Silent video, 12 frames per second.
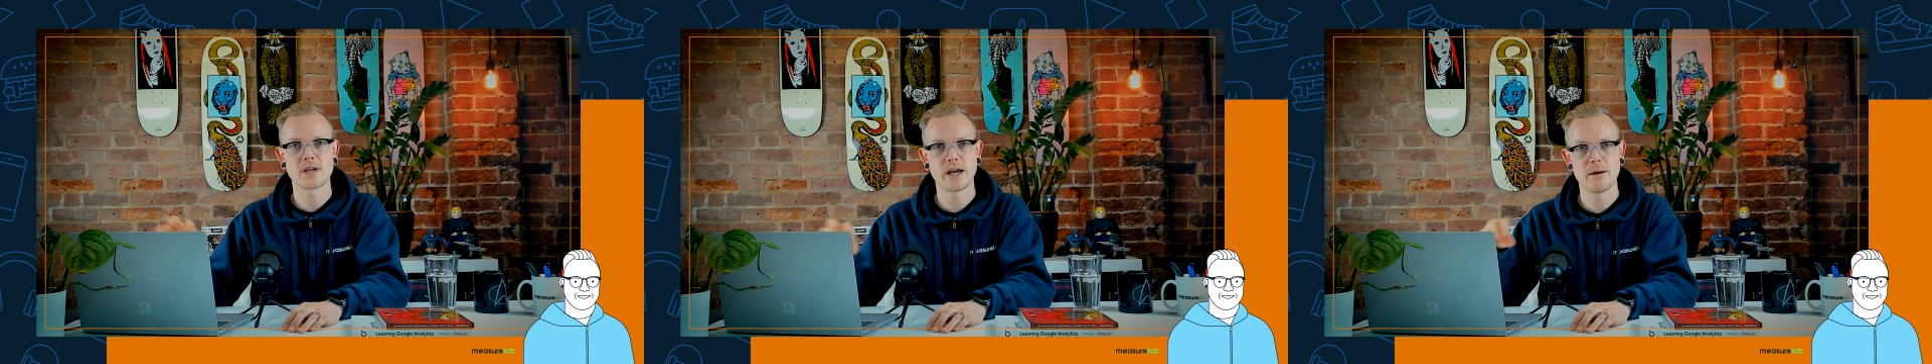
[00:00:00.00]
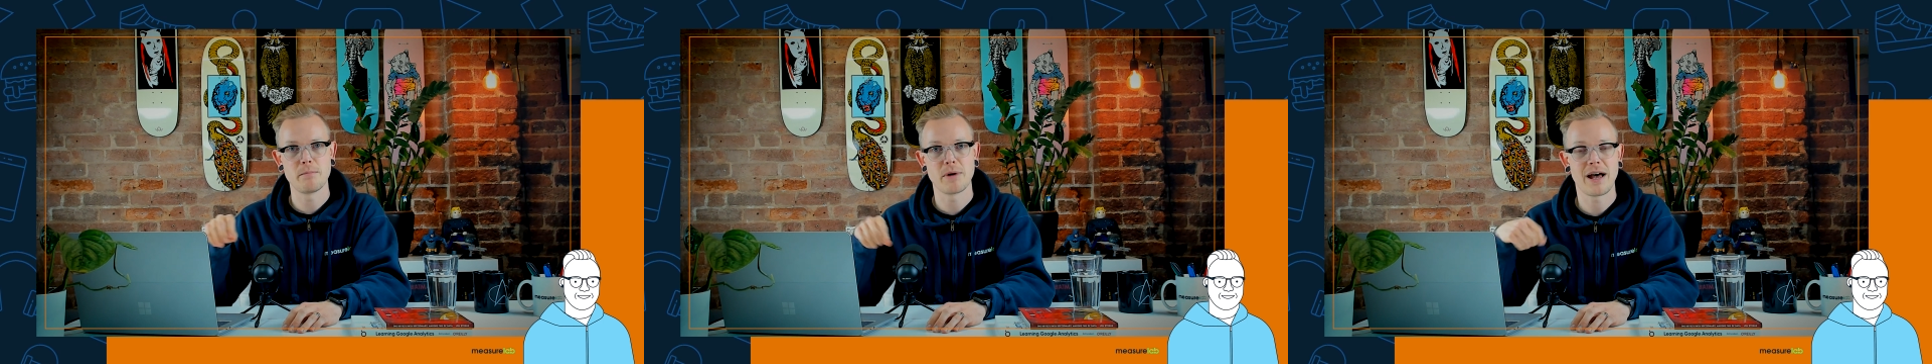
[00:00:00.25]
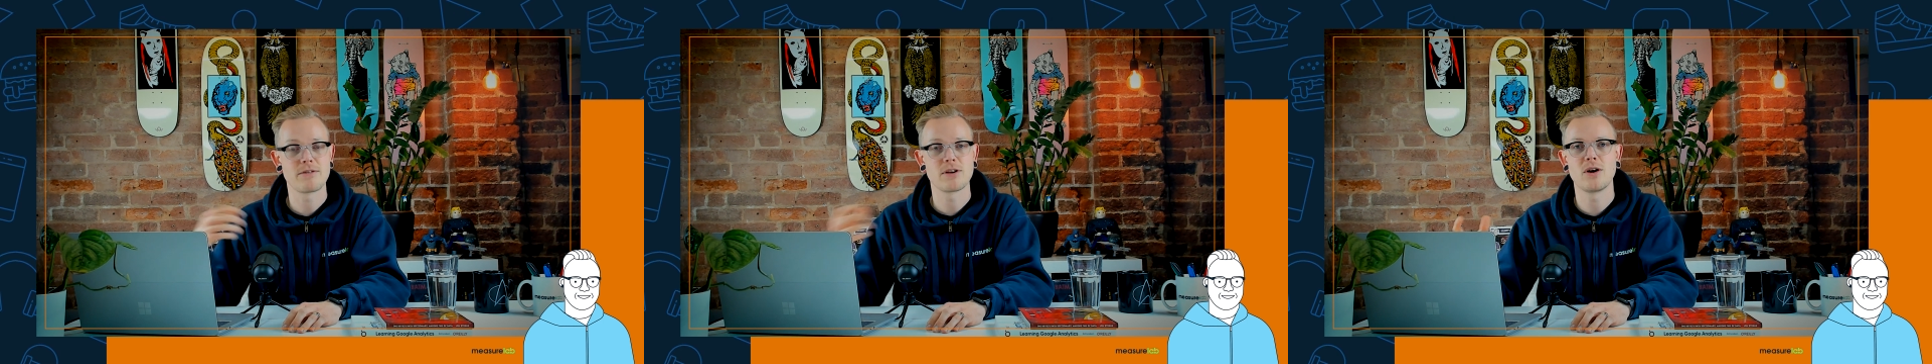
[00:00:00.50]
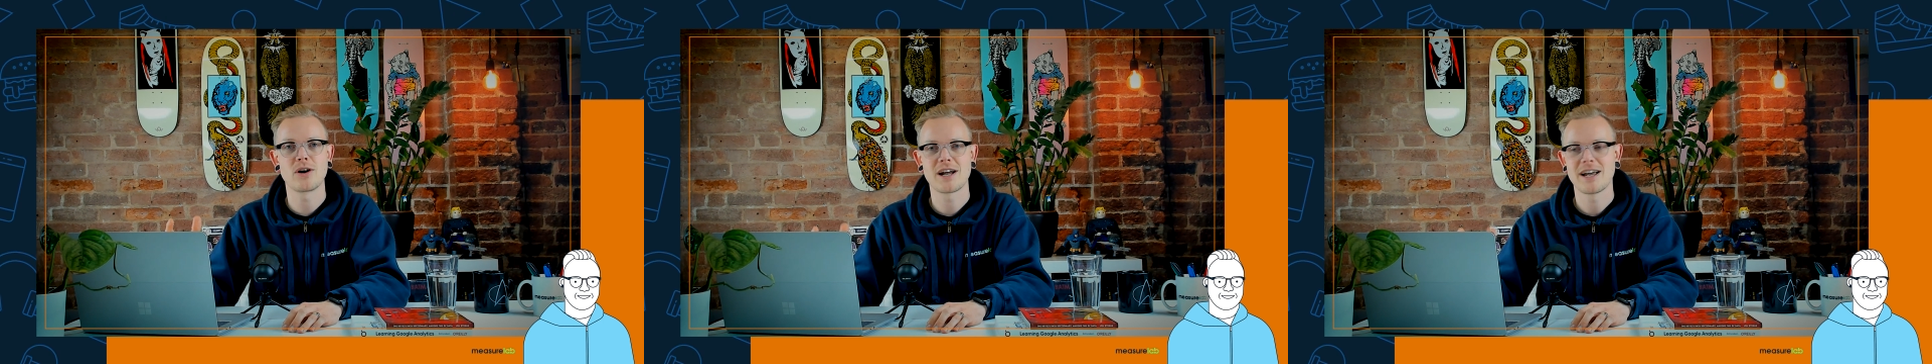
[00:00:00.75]
but have a
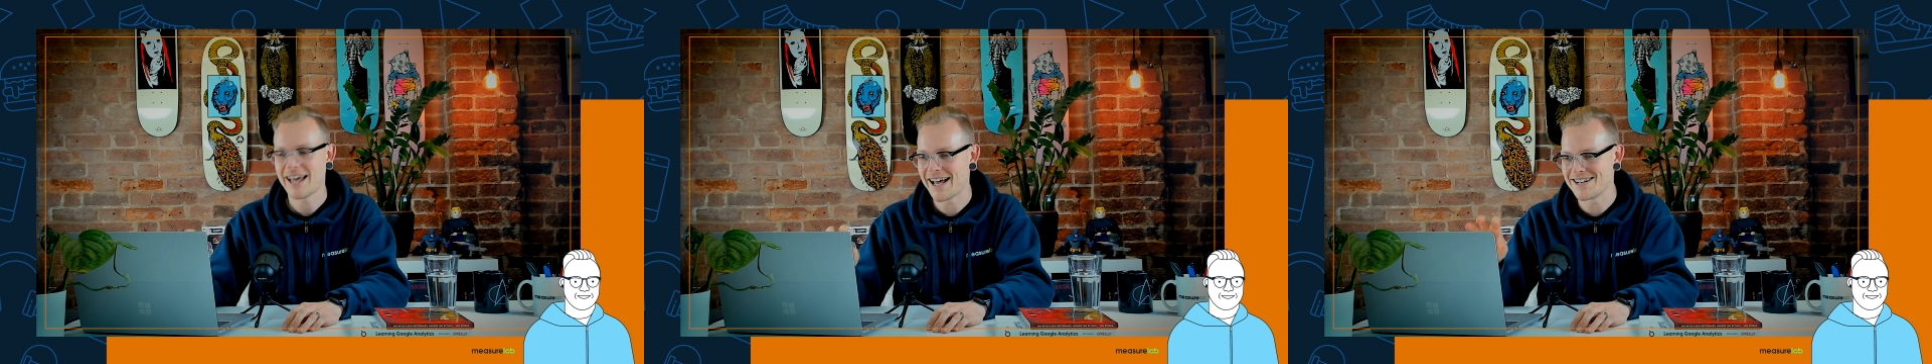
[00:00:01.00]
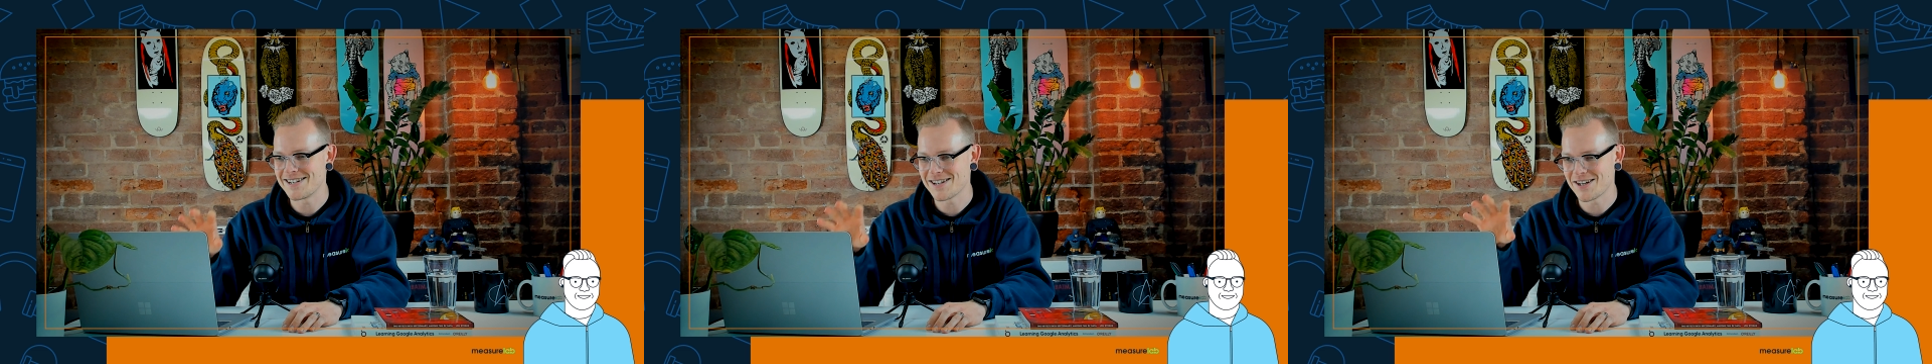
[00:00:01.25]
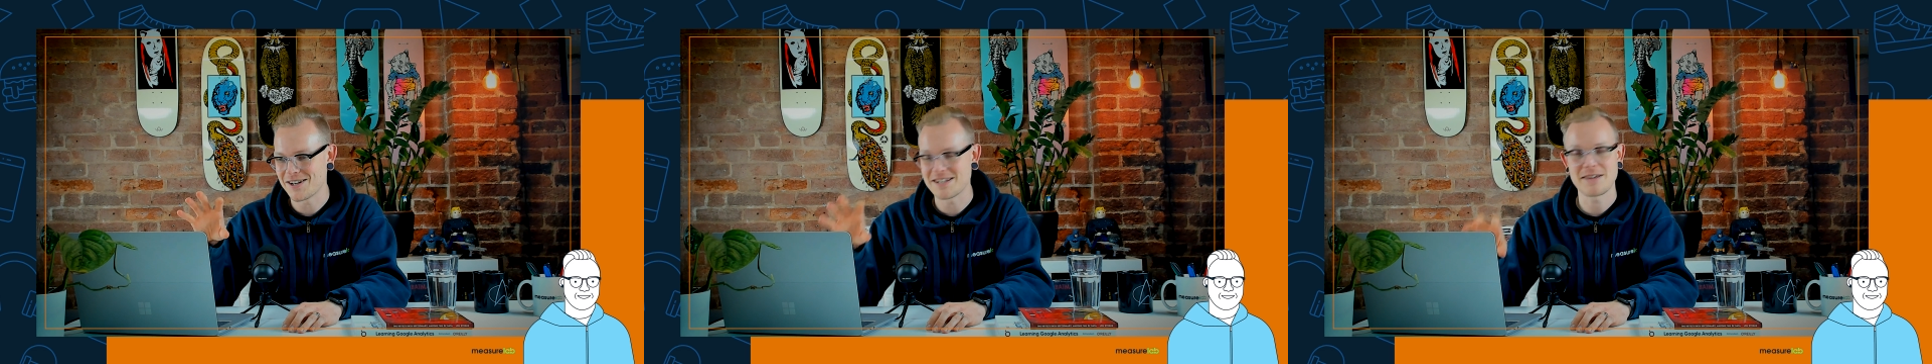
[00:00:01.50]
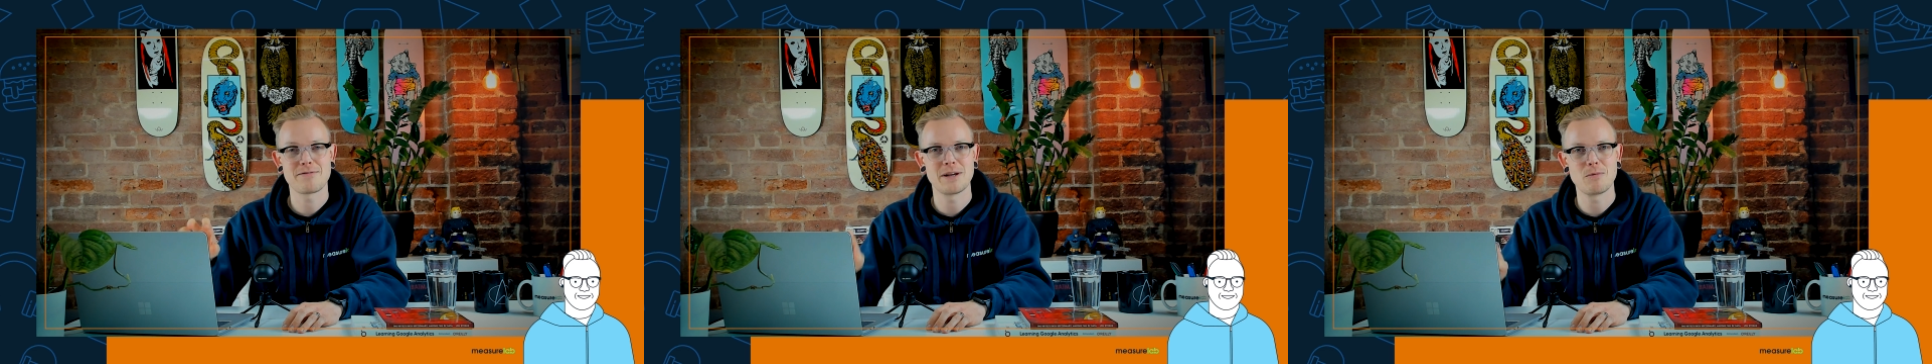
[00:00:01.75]
look and definitely